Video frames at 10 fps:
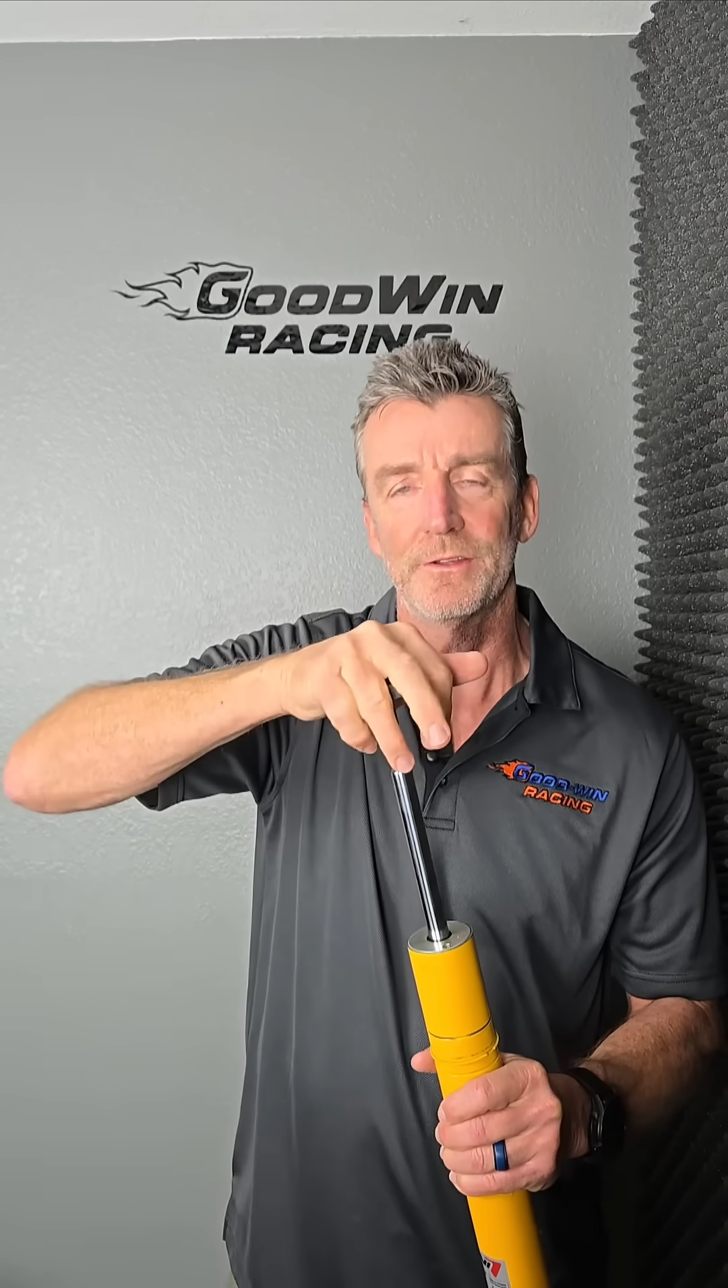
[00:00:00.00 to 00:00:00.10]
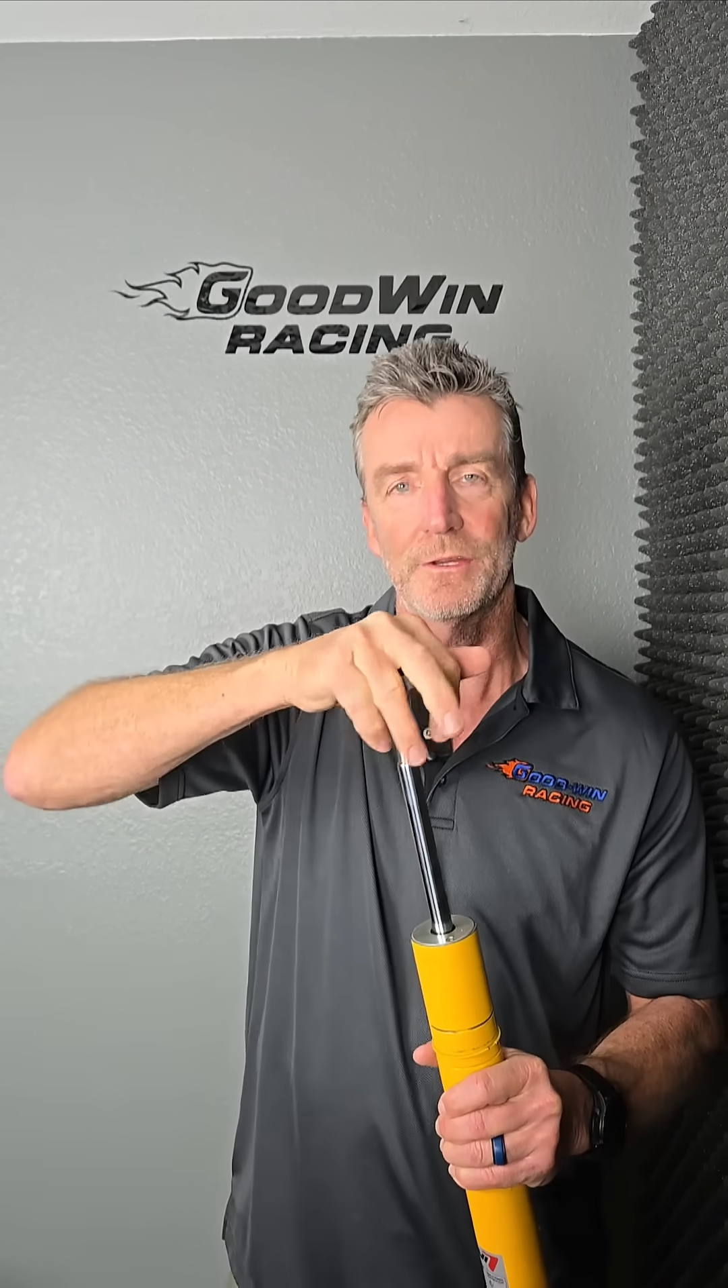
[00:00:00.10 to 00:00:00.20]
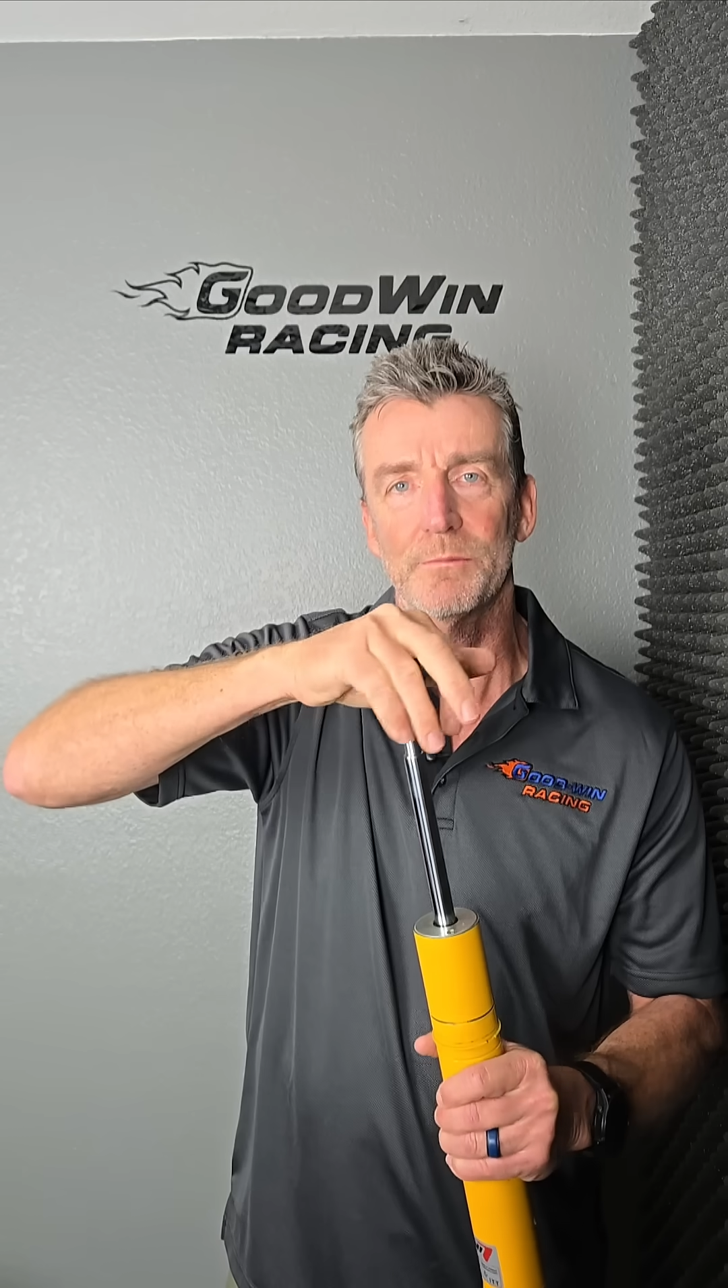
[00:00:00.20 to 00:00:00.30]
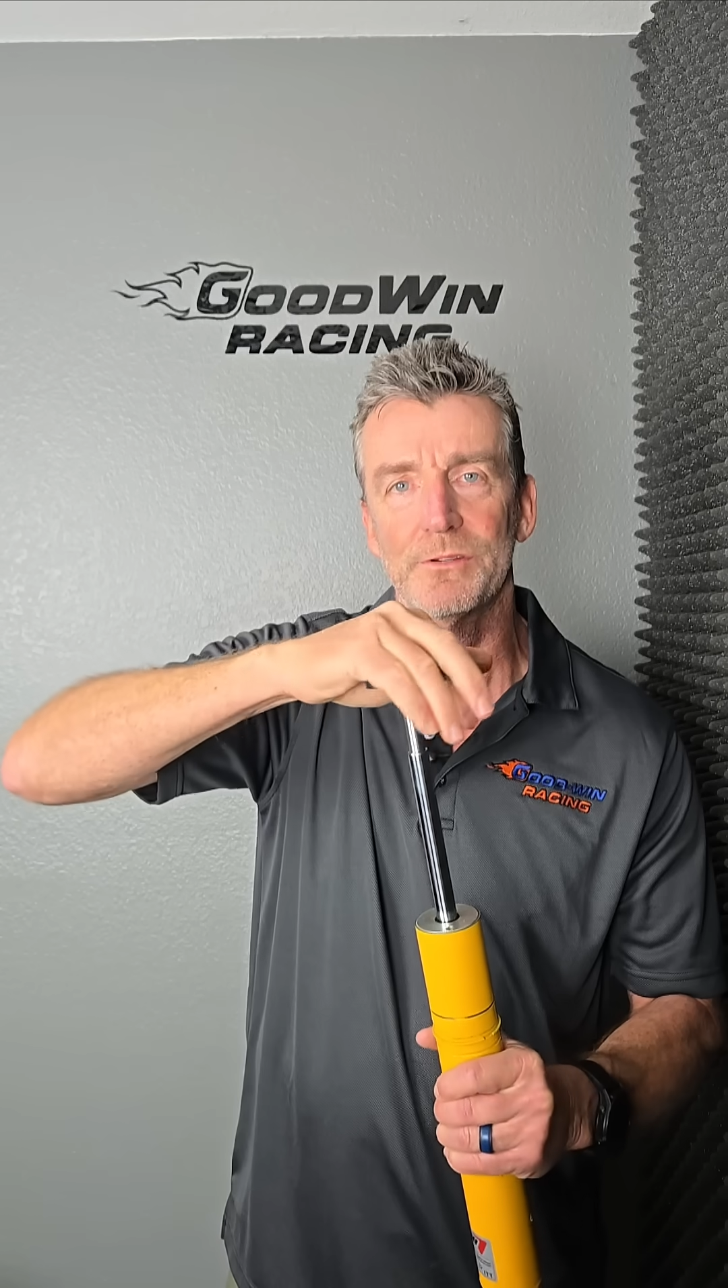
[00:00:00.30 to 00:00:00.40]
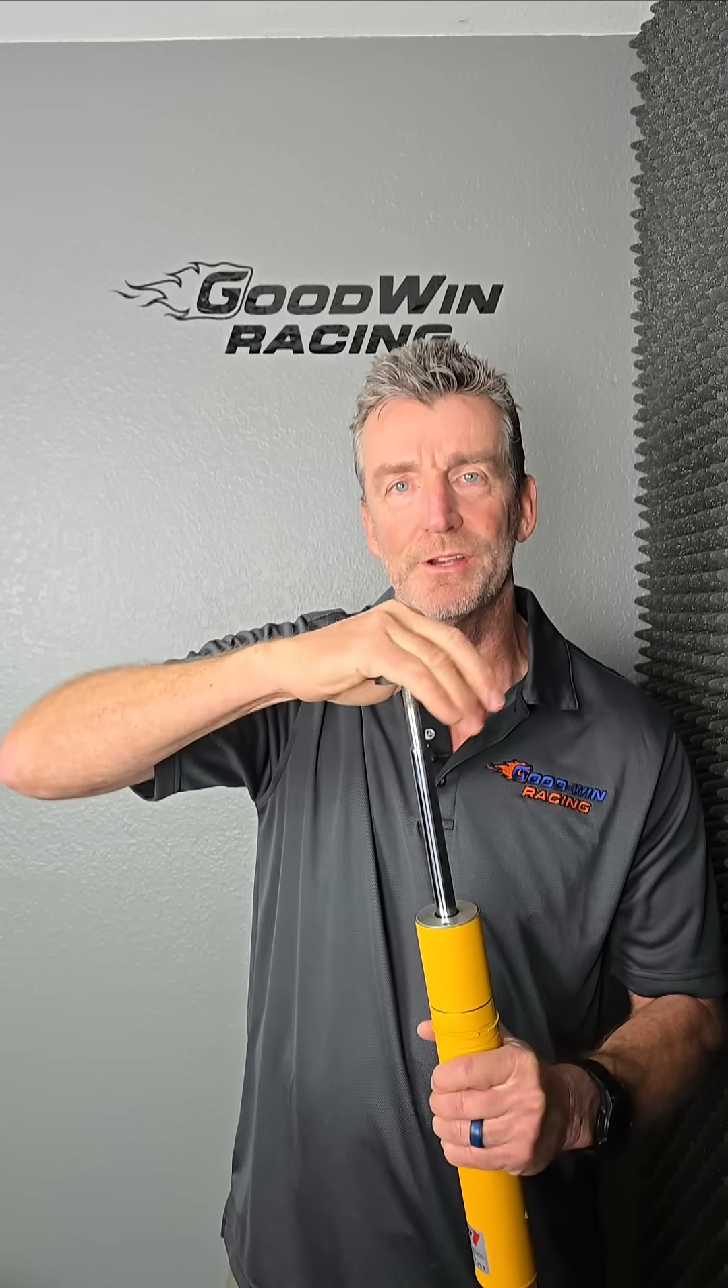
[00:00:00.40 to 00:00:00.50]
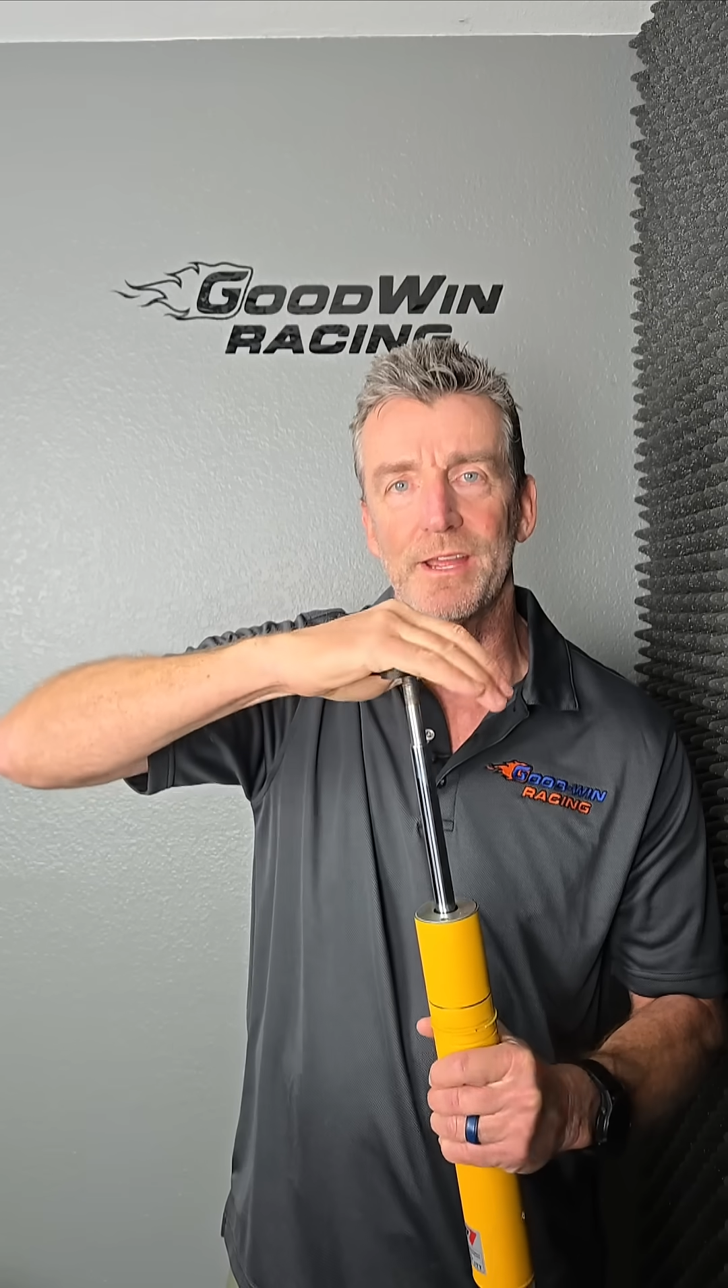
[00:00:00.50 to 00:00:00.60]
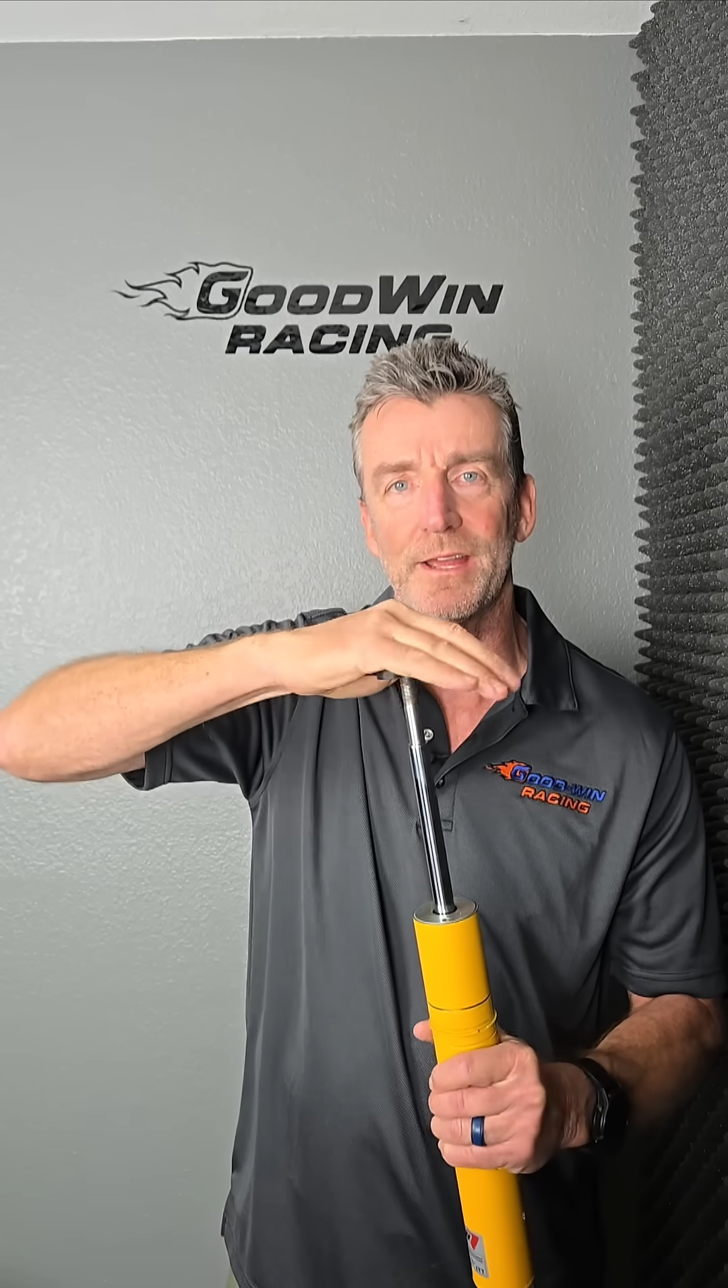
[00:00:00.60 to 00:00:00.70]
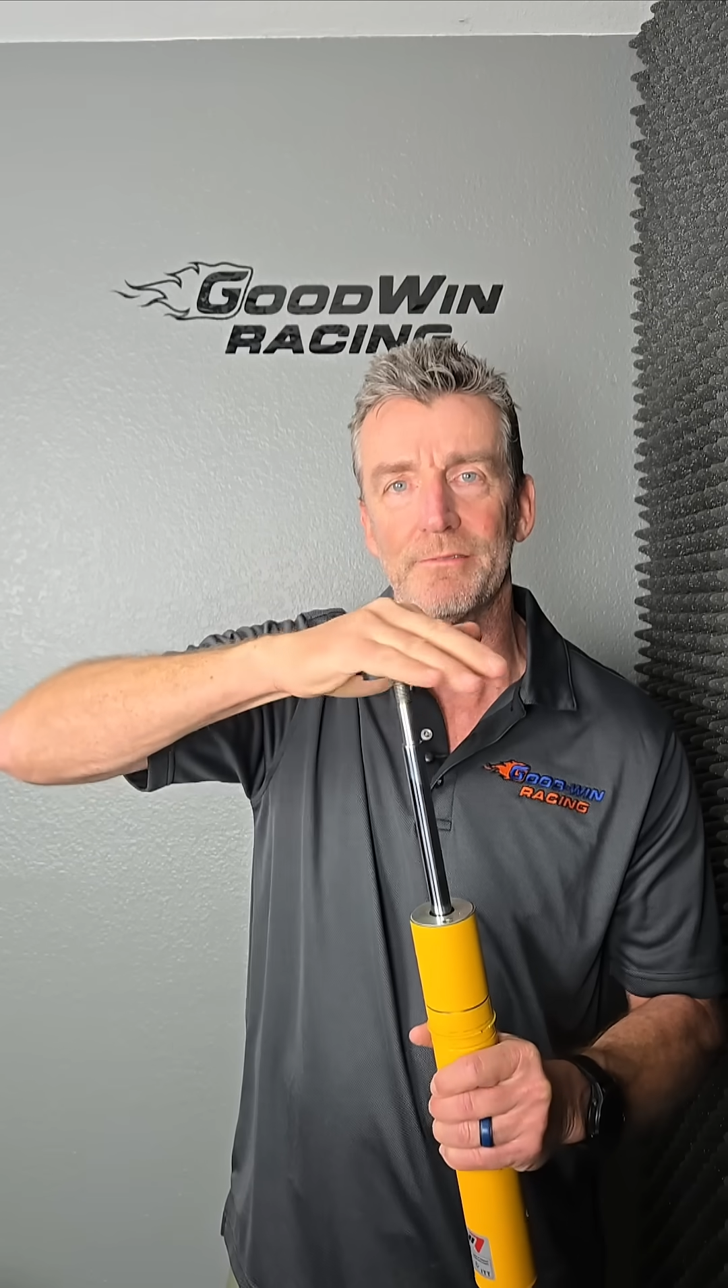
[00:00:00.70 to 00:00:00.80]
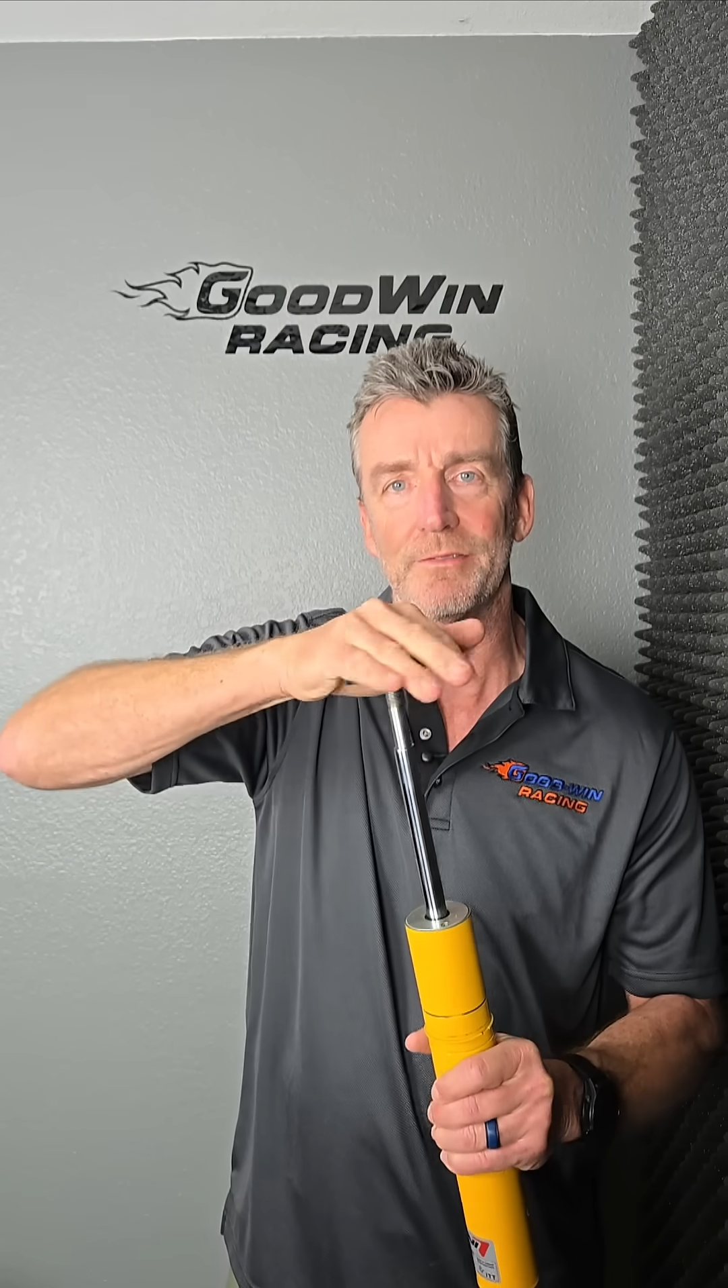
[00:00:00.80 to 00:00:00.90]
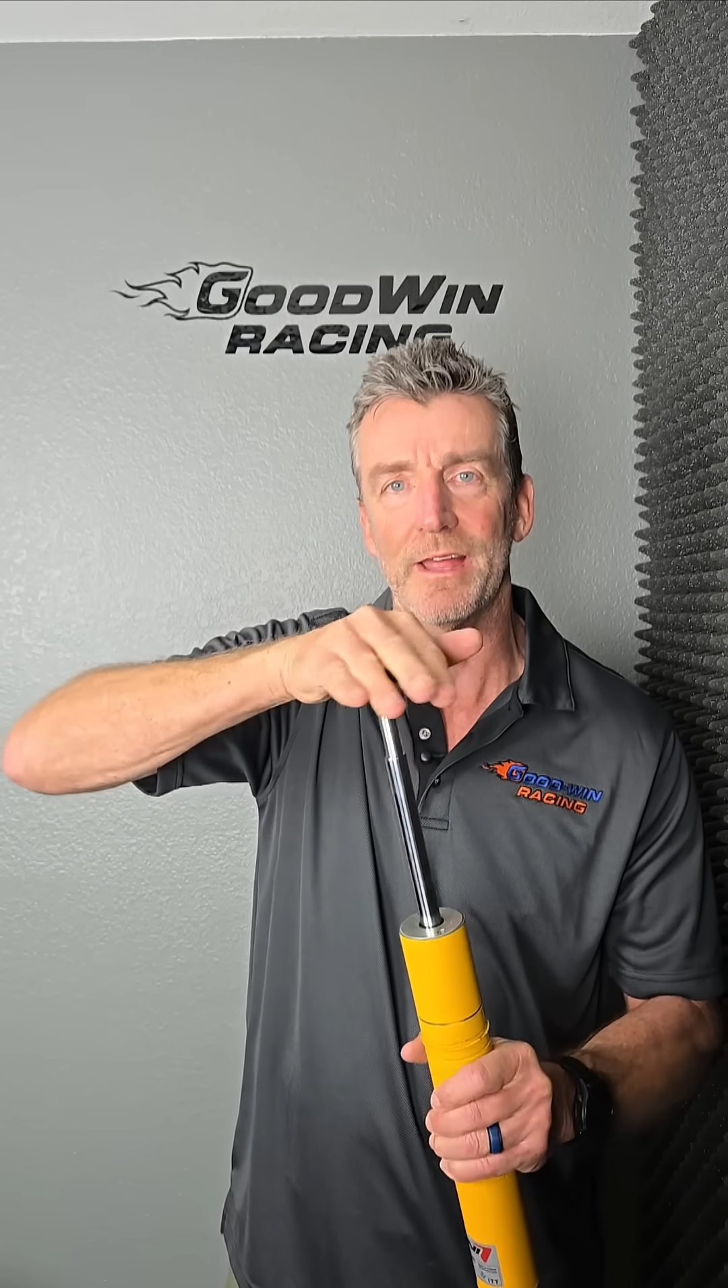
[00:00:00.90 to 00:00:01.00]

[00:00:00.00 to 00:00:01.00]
you can put your hand